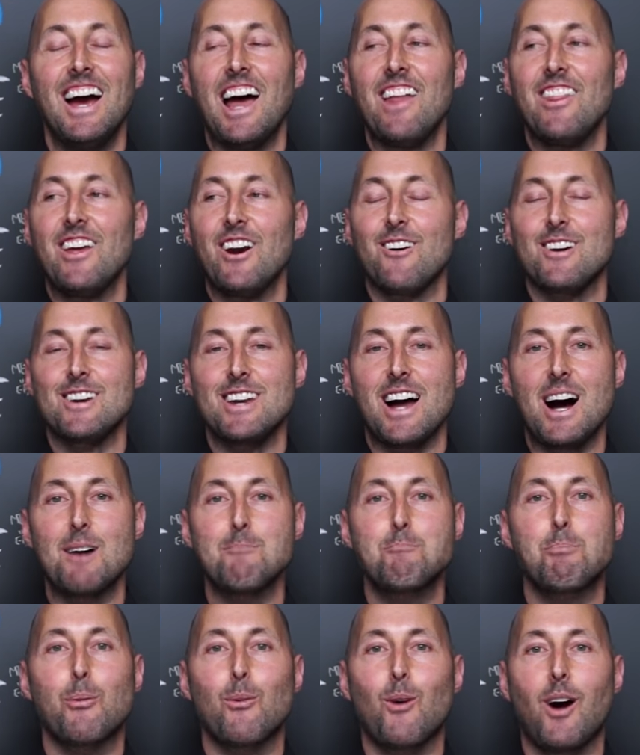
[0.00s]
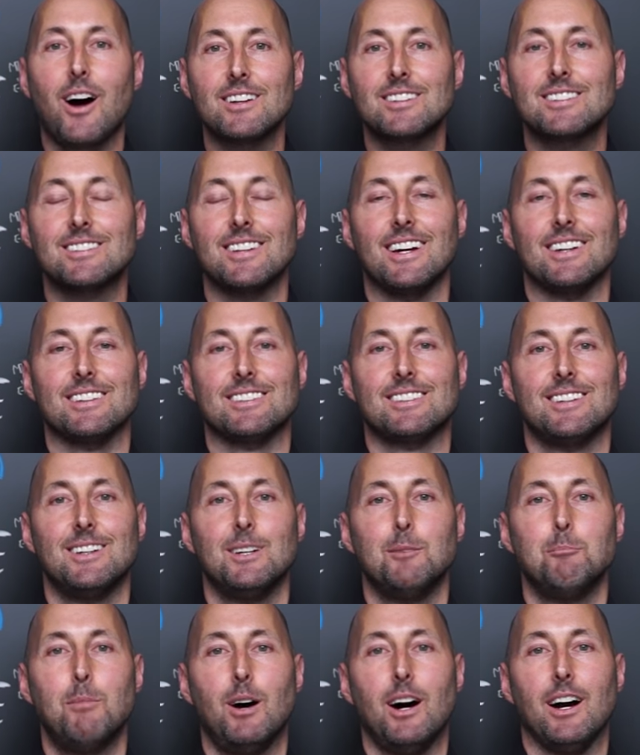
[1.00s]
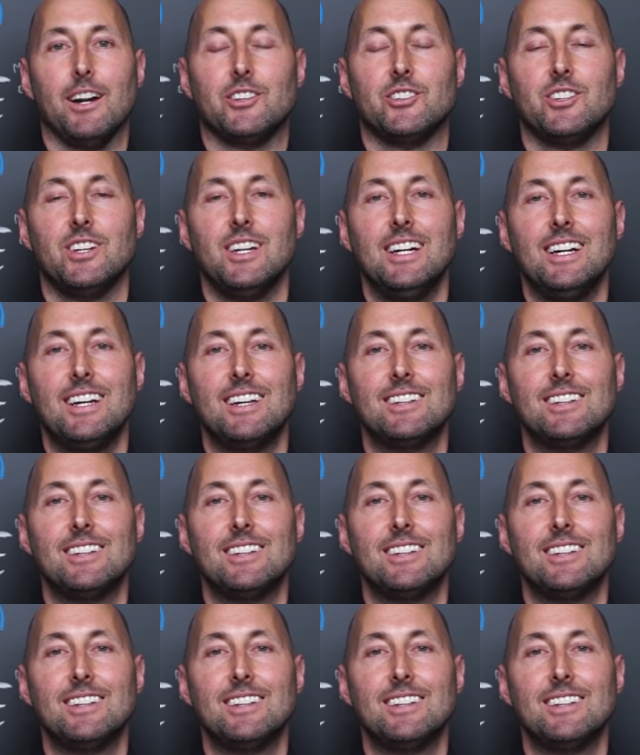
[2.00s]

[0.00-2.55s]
And they are not processed much.